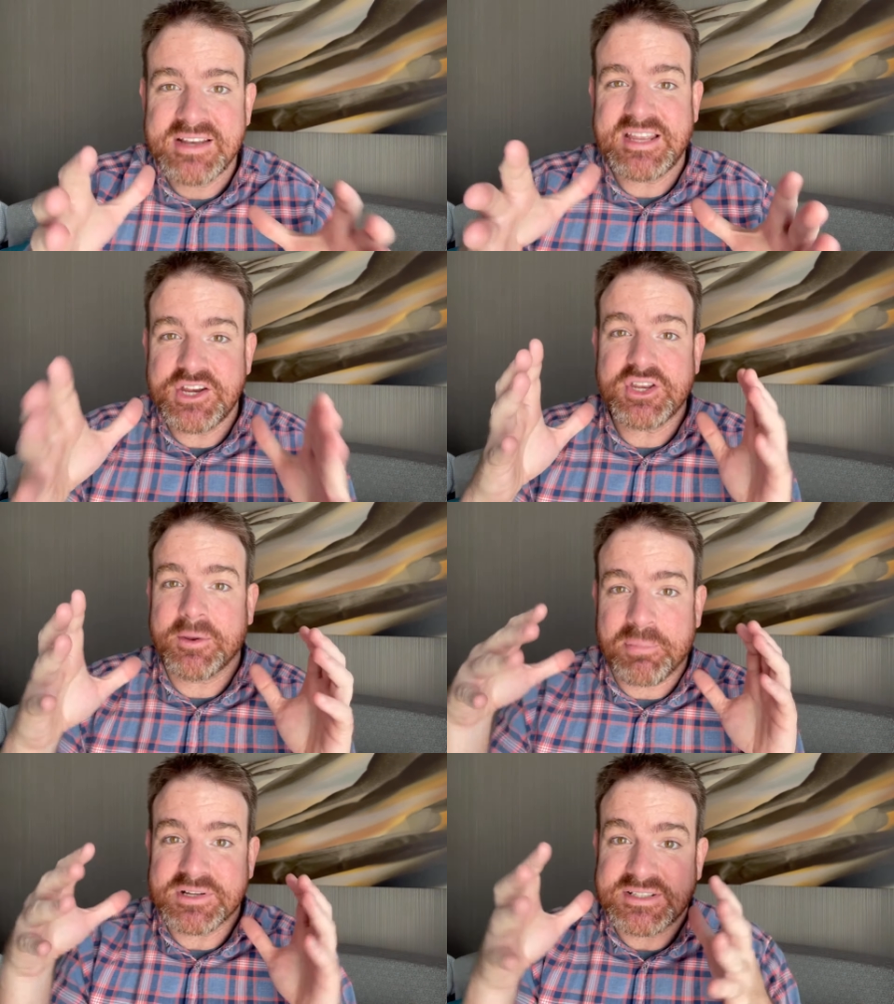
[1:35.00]
teach at
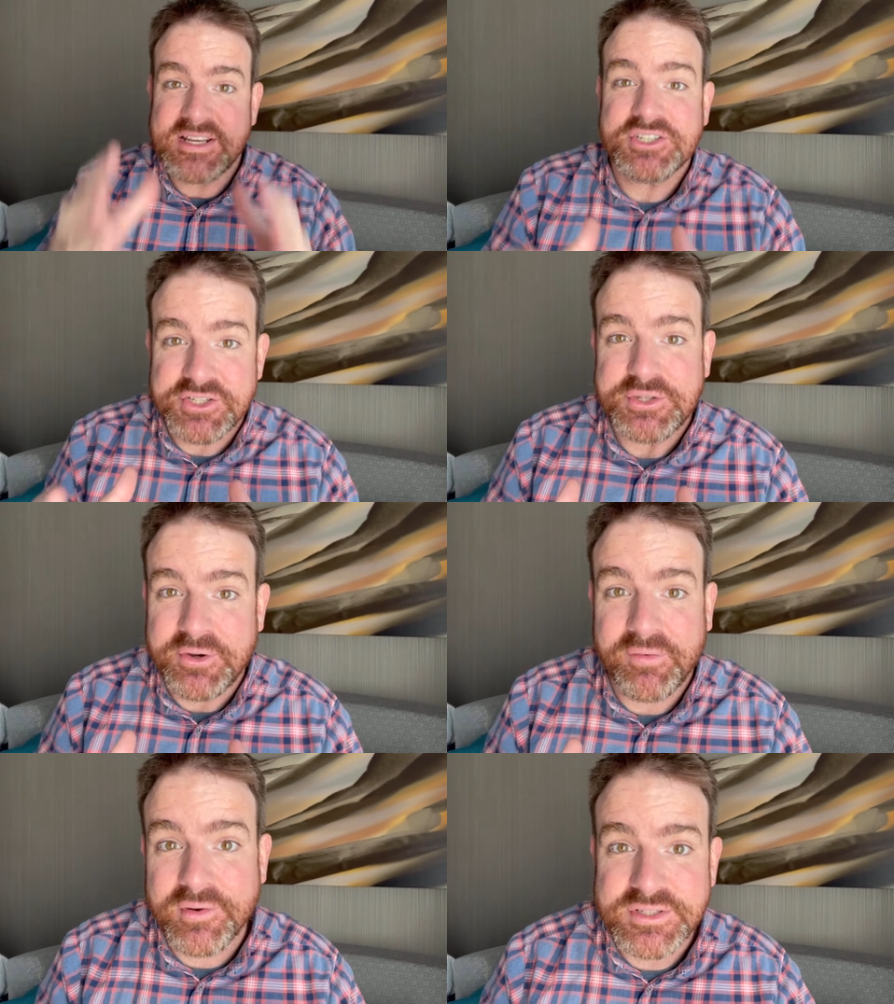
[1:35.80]
a prestigious
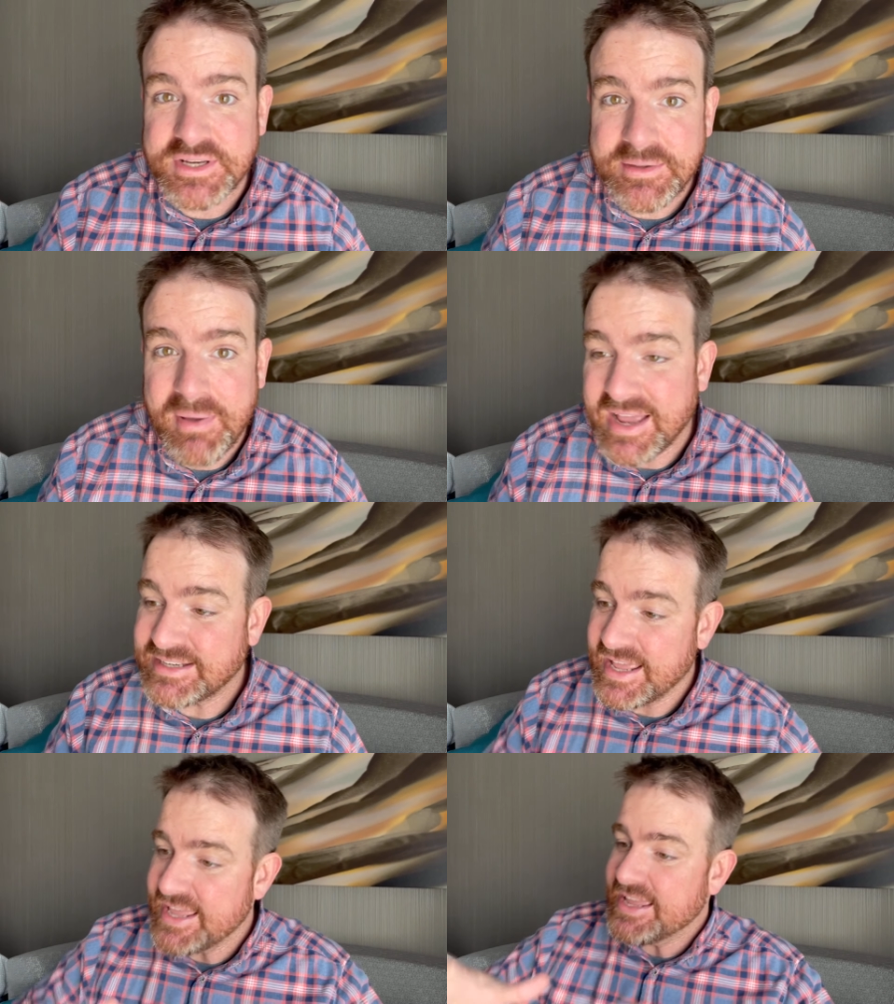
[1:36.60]
university by
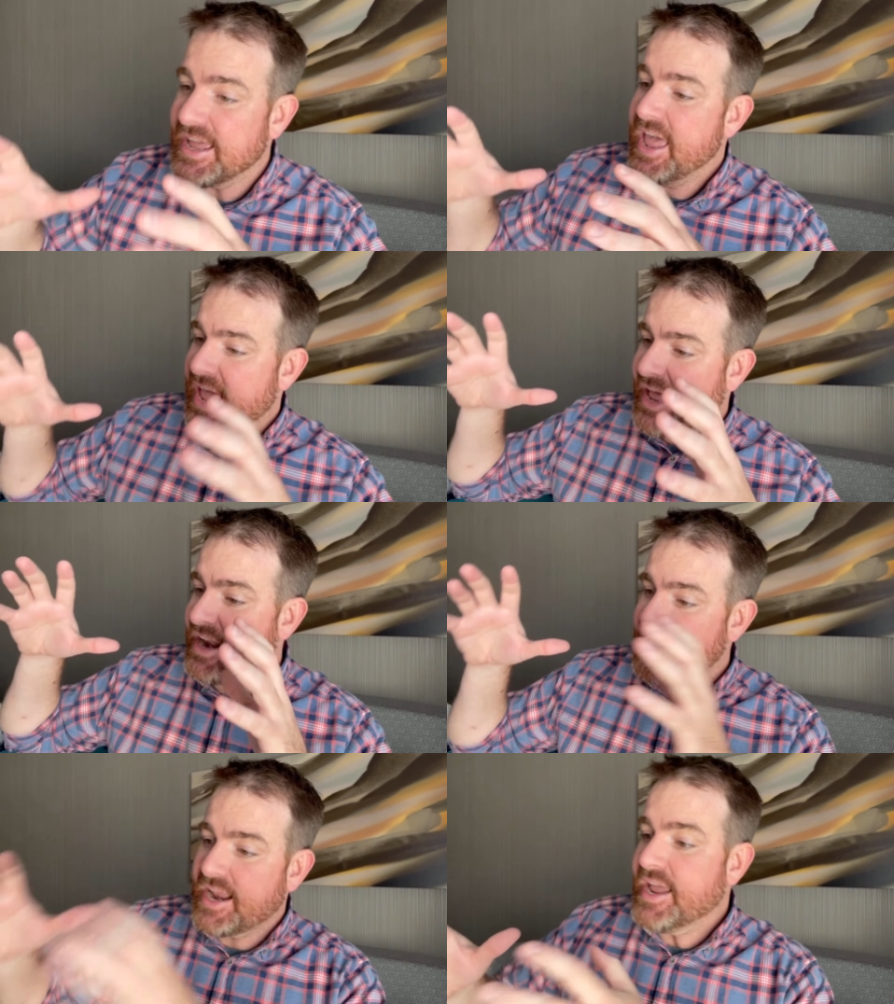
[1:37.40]
day,
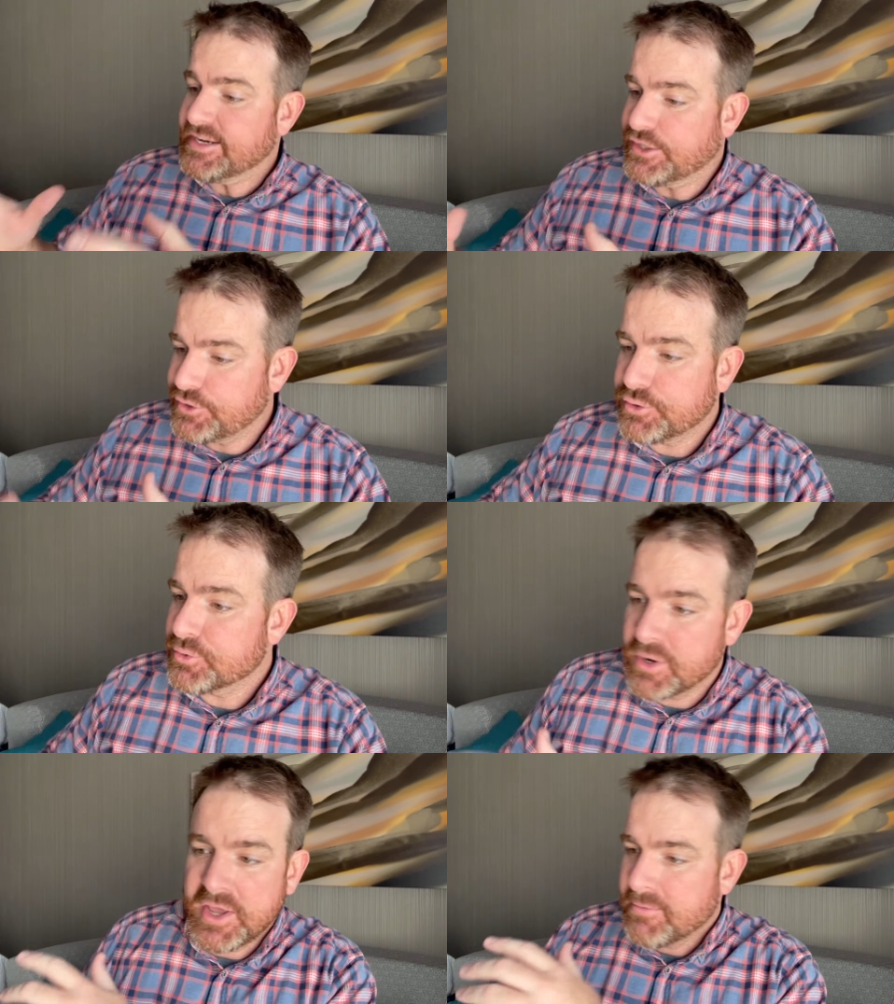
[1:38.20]
and at night
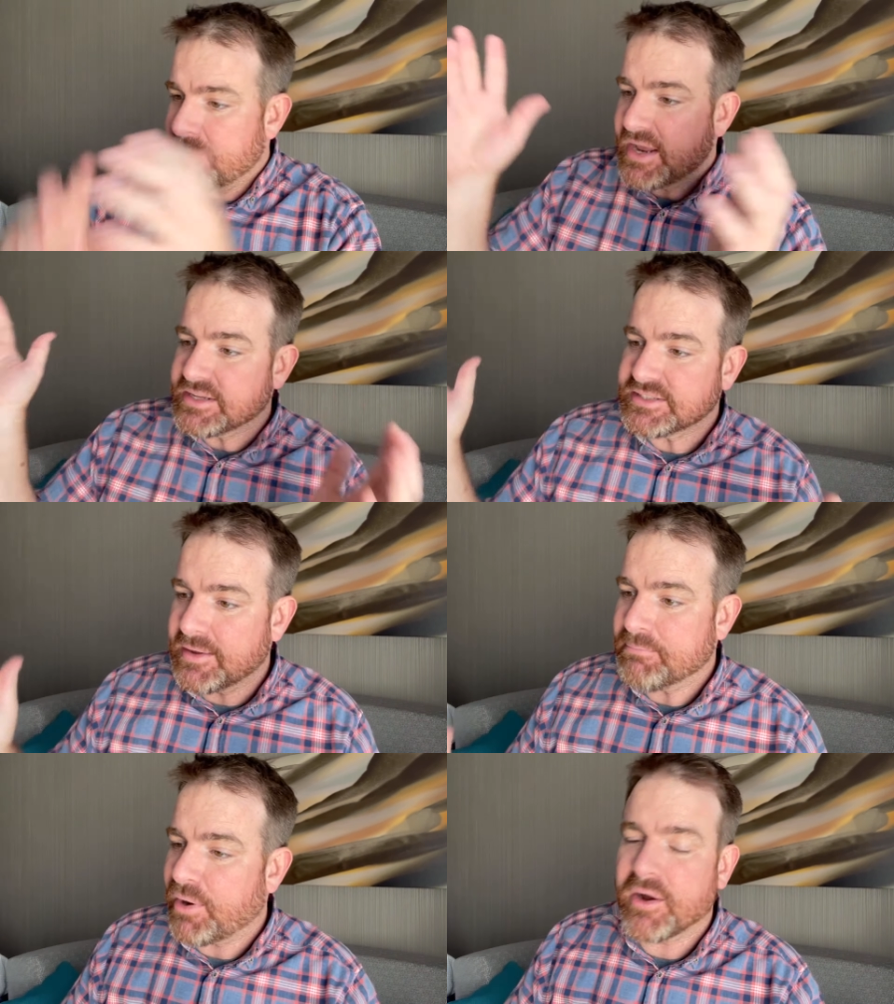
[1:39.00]
you make
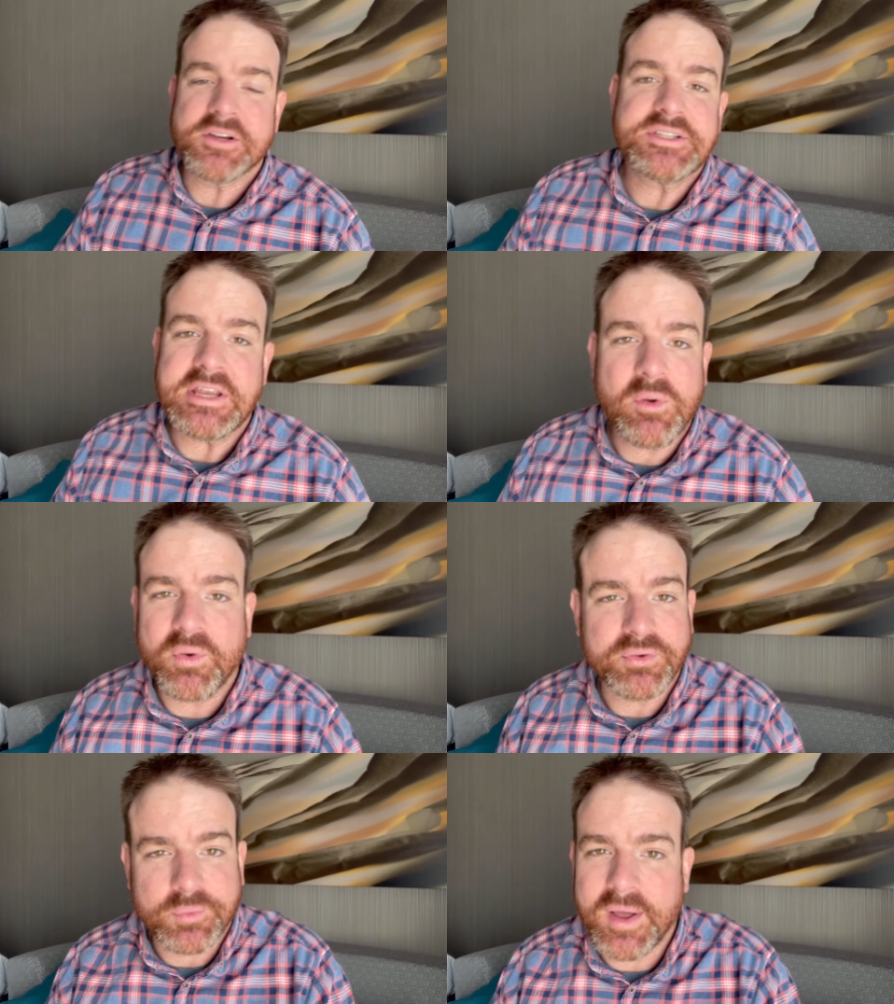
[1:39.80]
subpar
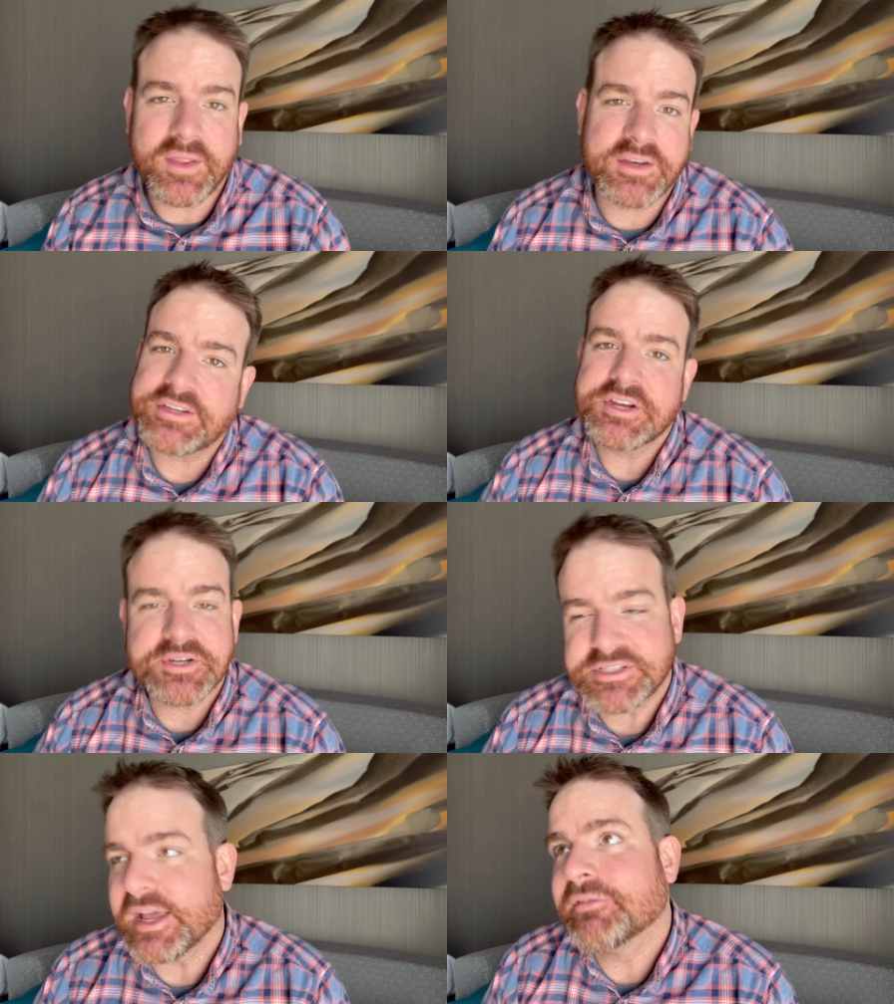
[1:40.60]
sequels well into
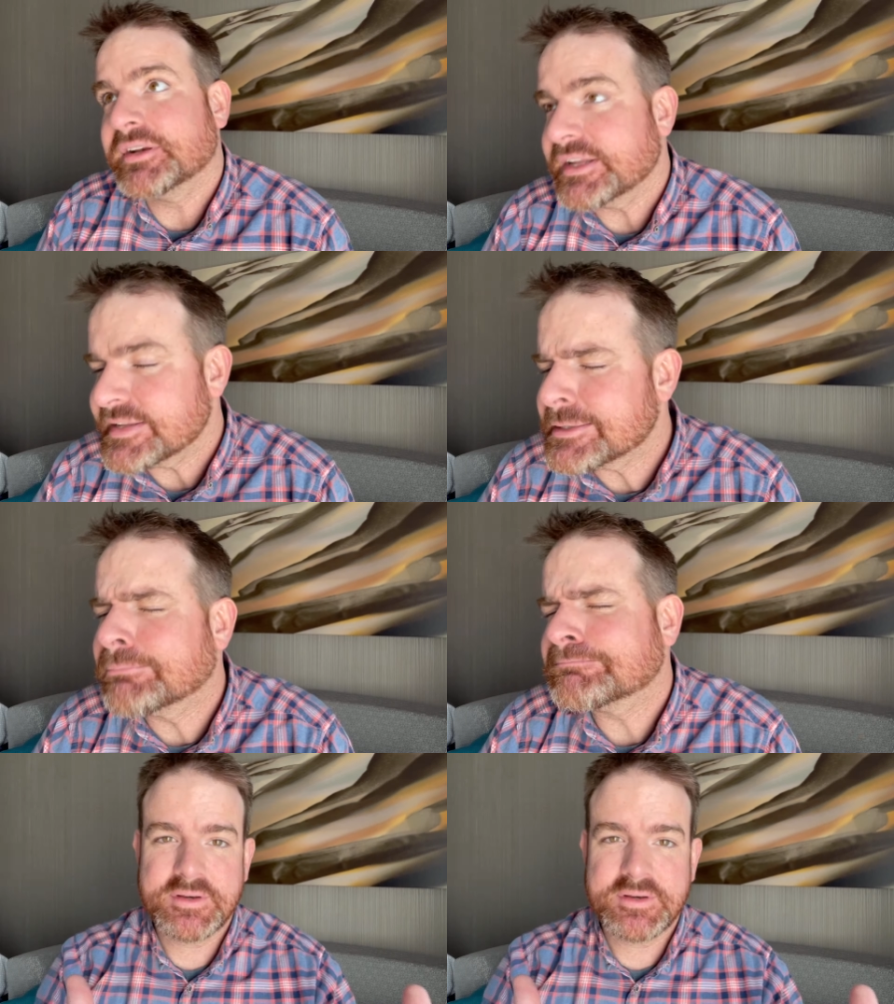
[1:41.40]
your 70s.